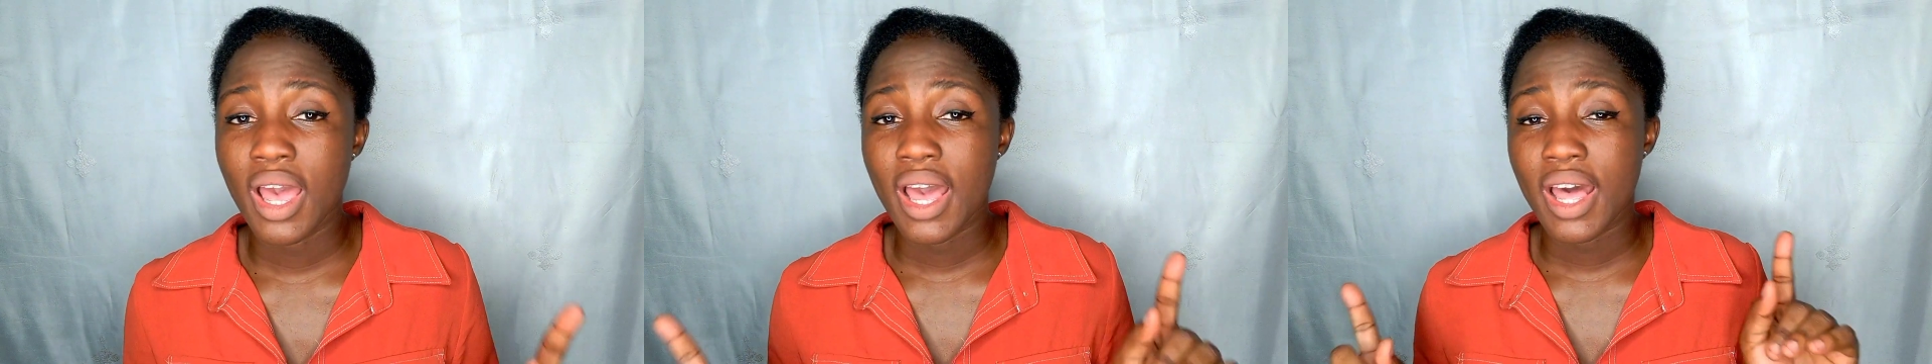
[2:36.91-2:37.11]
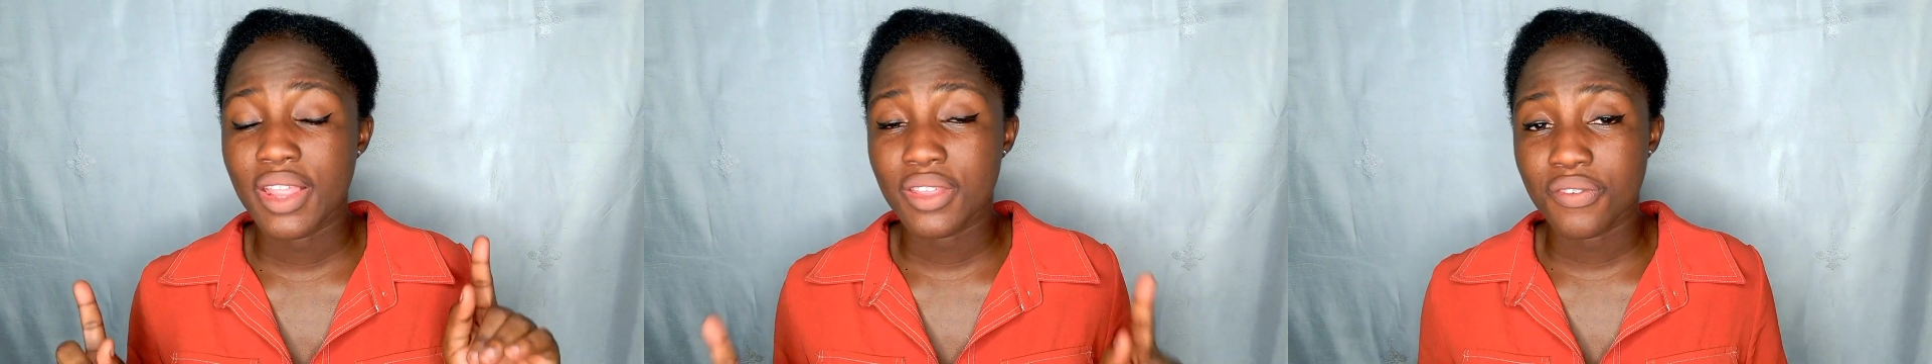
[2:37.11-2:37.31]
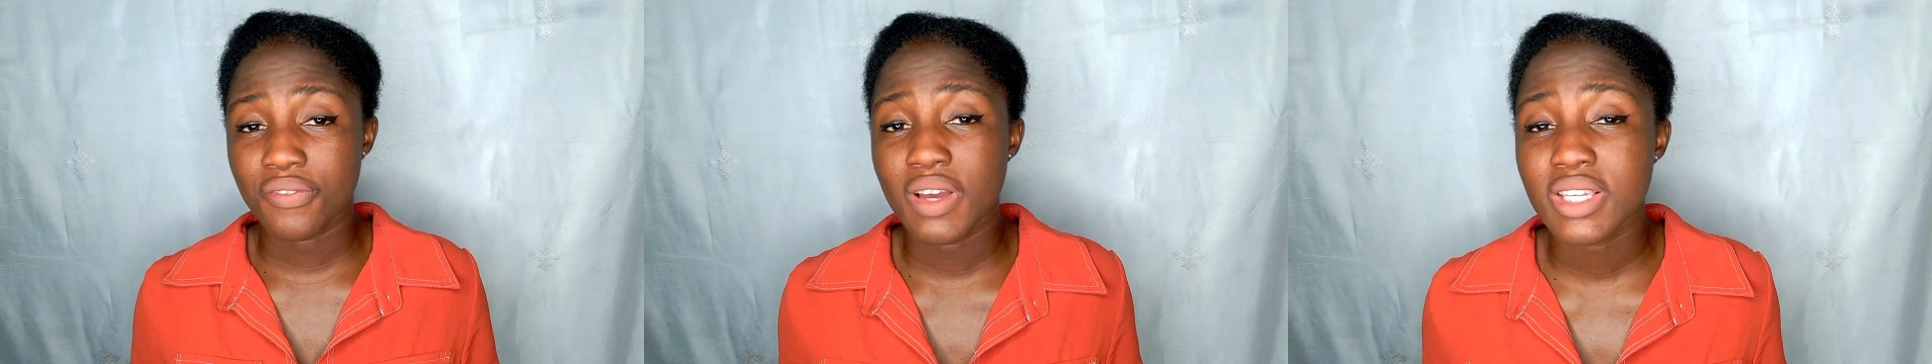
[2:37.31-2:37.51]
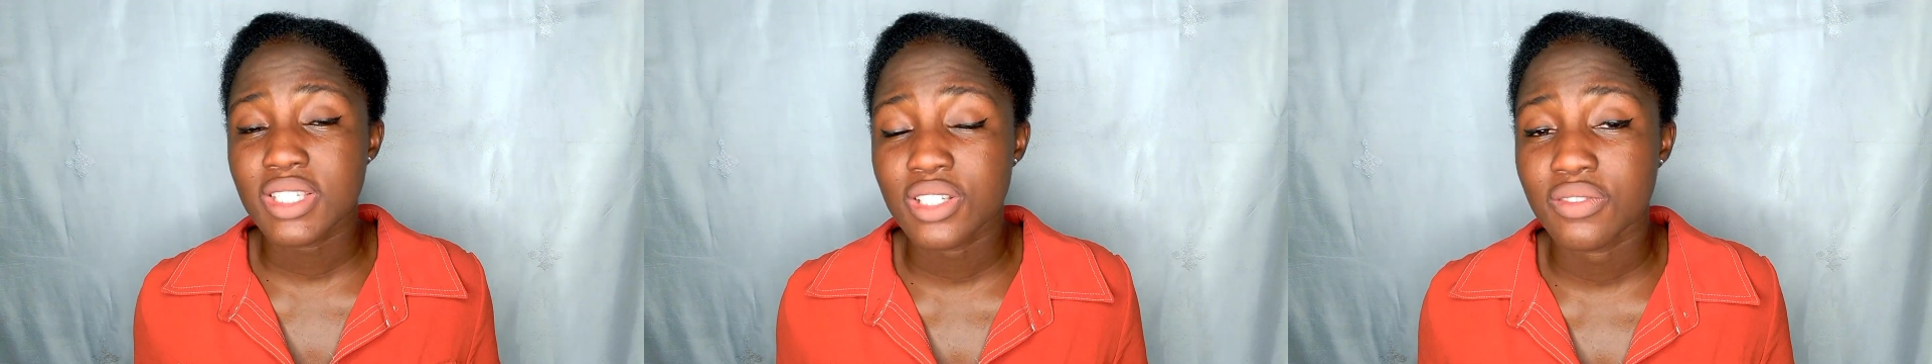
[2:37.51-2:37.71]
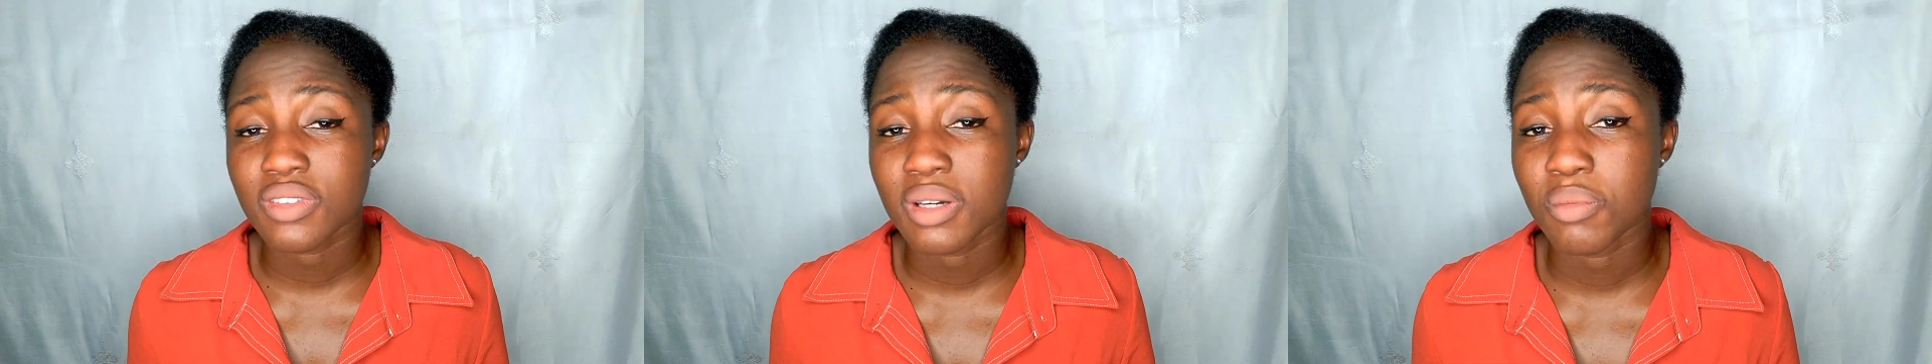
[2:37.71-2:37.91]
And the first
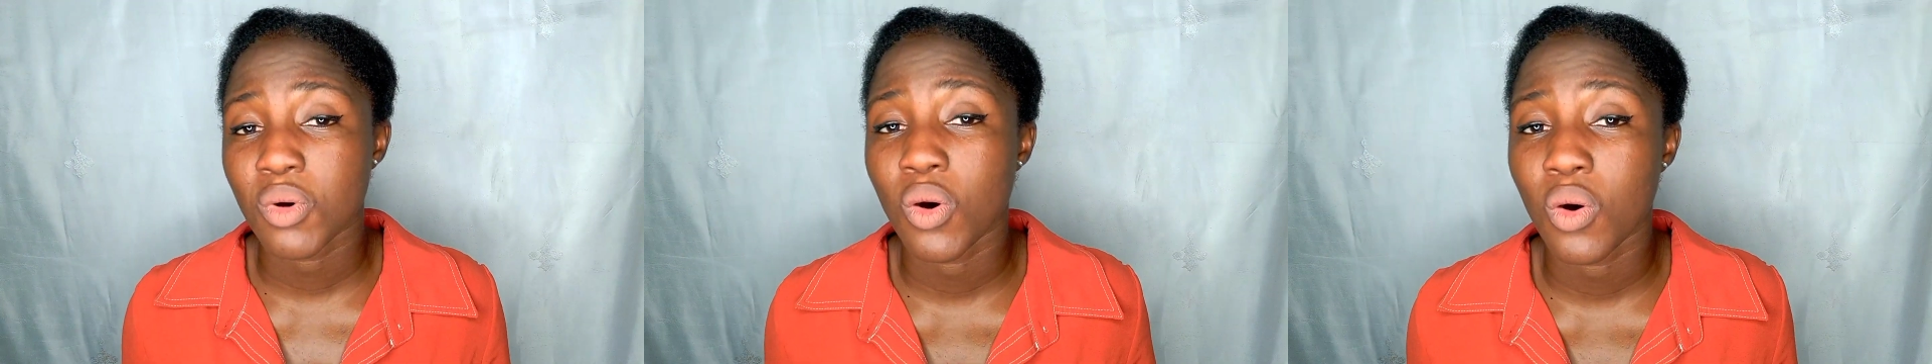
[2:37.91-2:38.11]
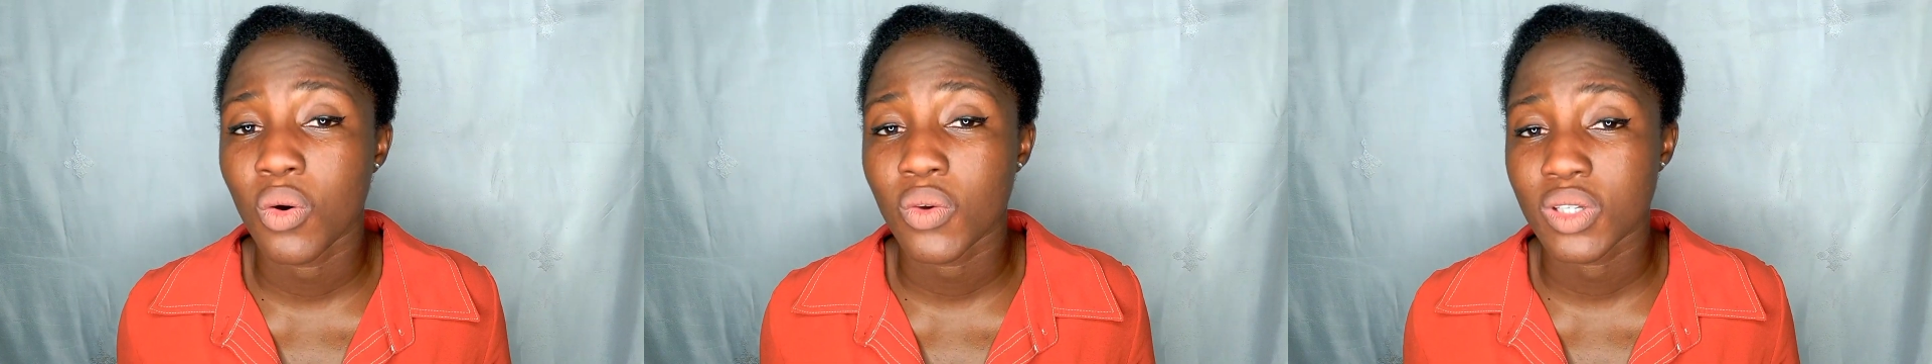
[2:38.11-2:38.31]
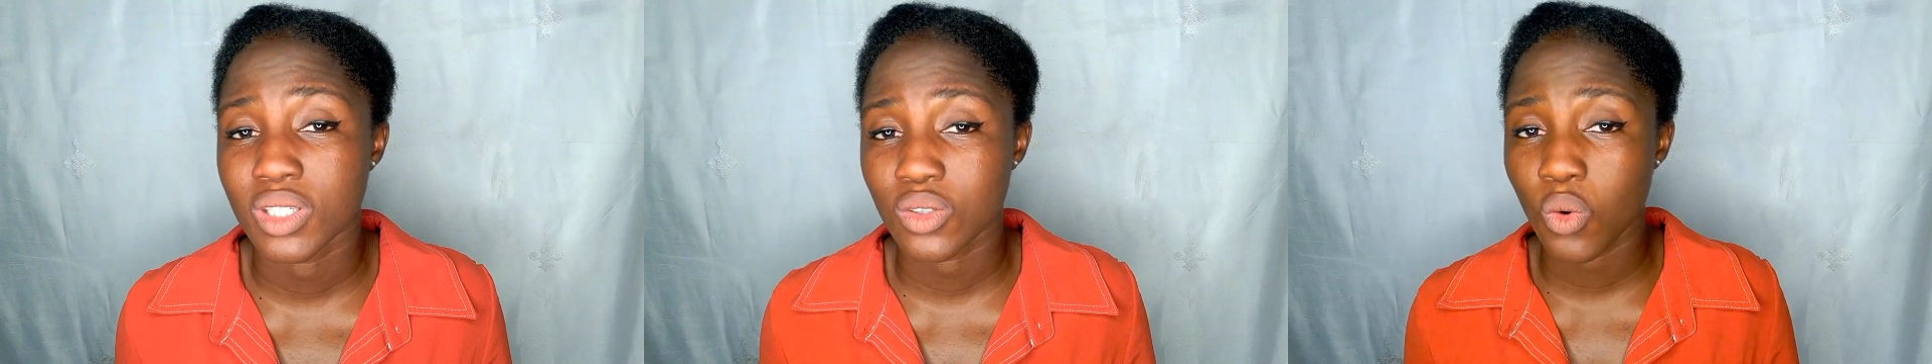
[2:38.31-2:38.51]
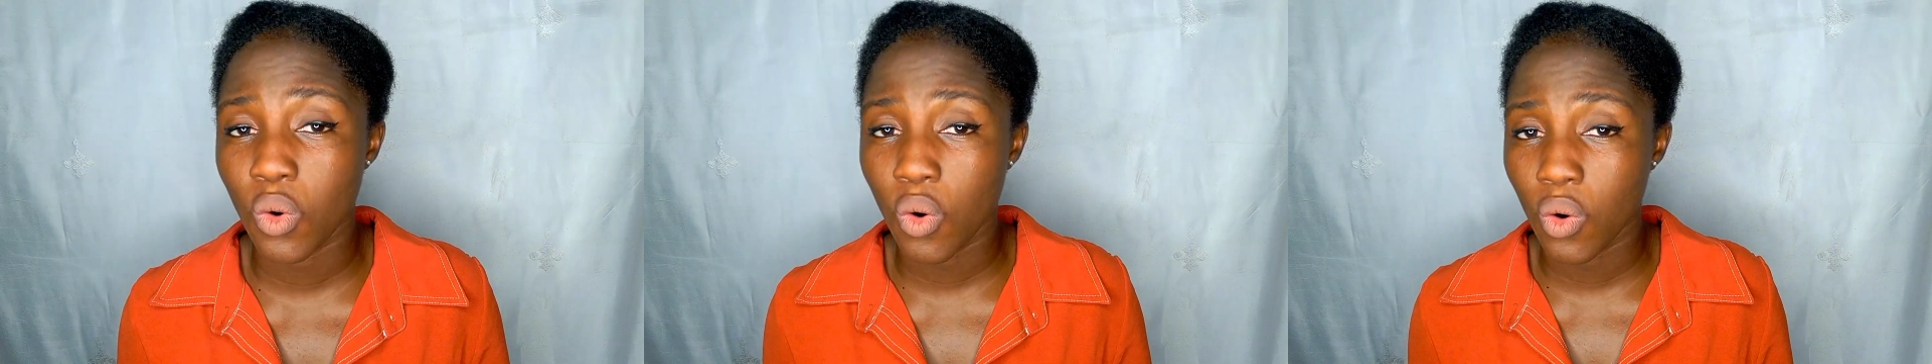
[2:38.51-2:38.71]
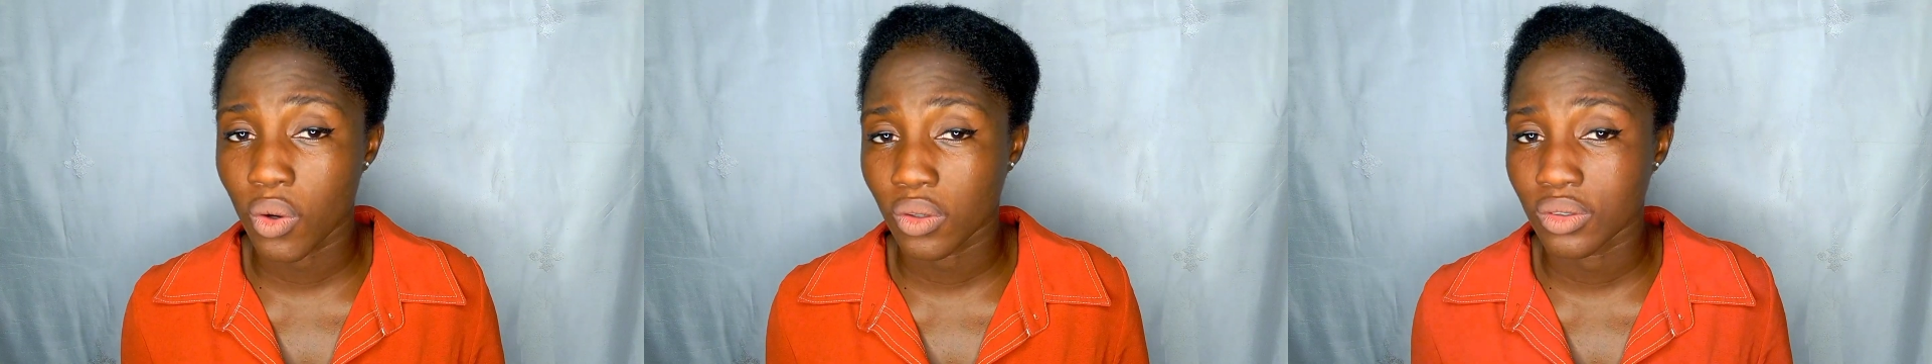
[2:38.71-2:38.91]
of them all is
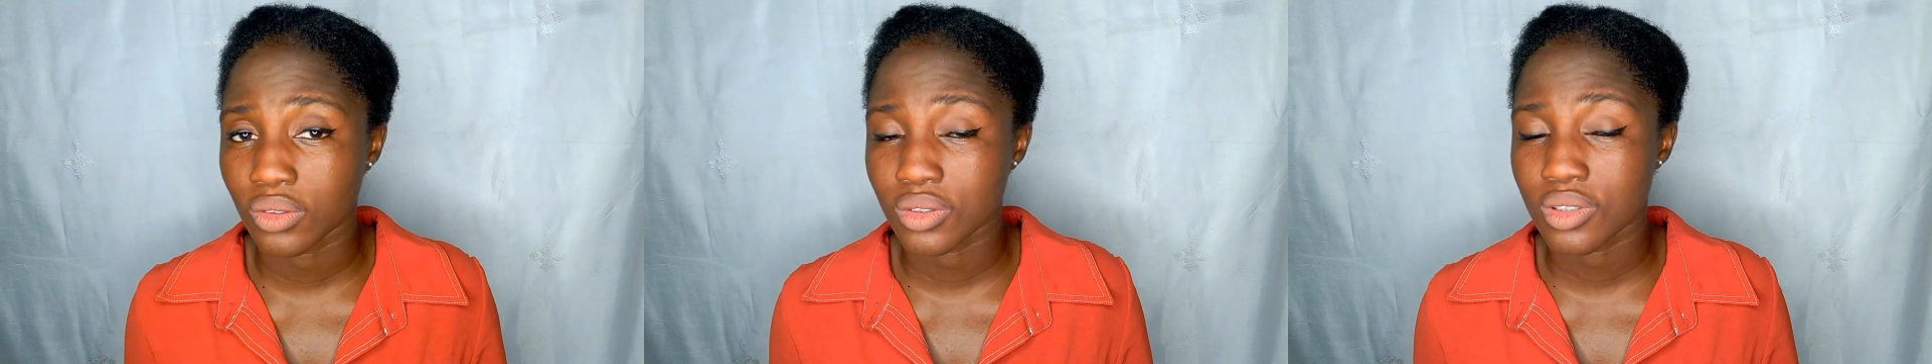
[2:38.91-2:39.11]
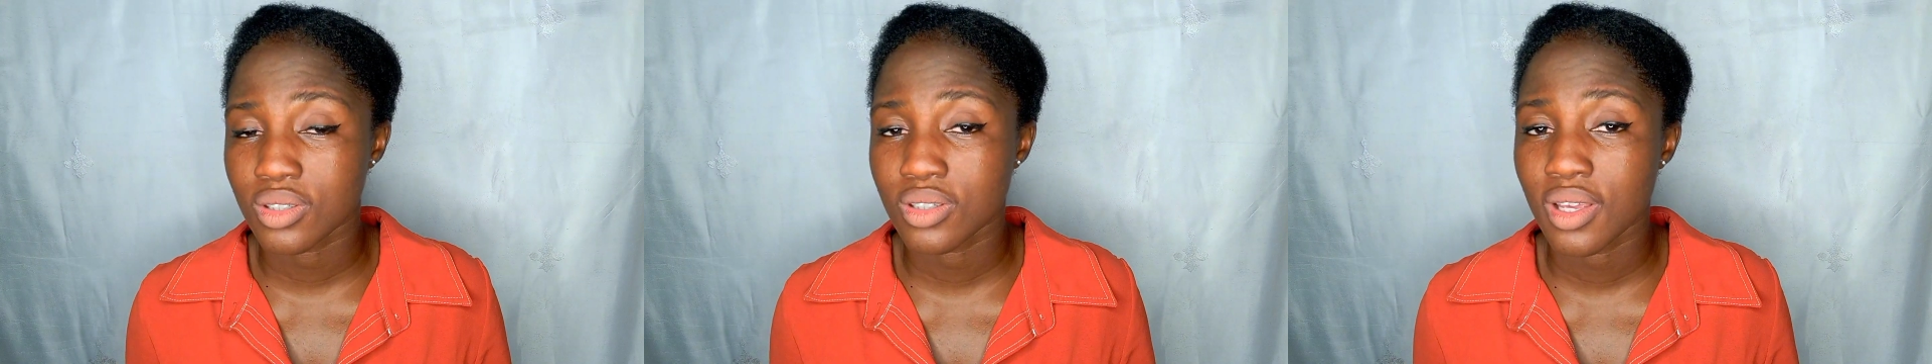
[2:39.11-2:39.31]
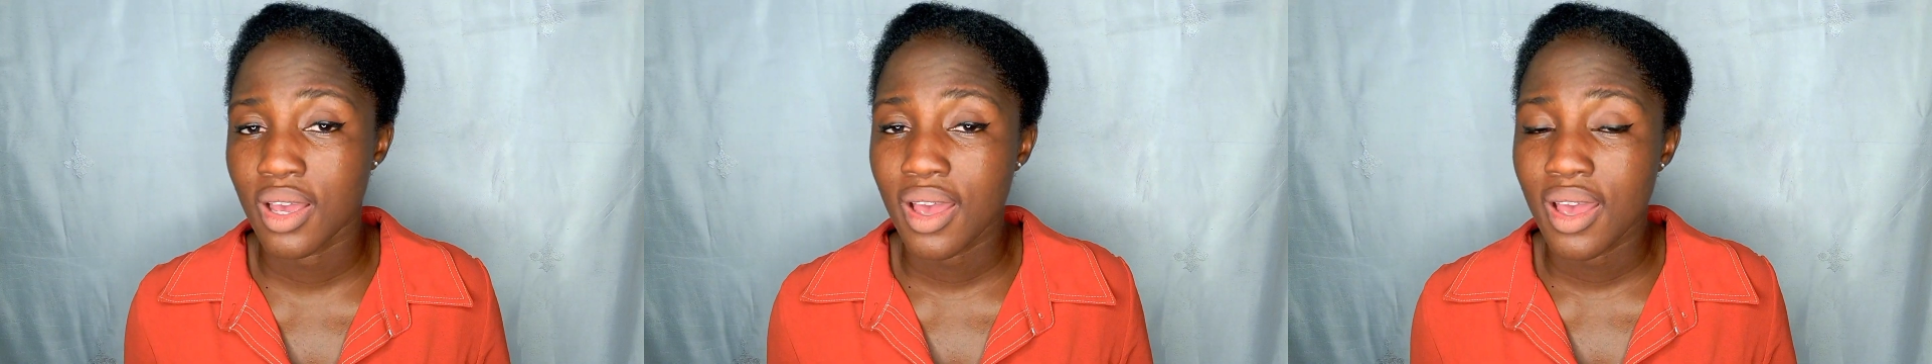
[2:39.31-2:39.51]
oils.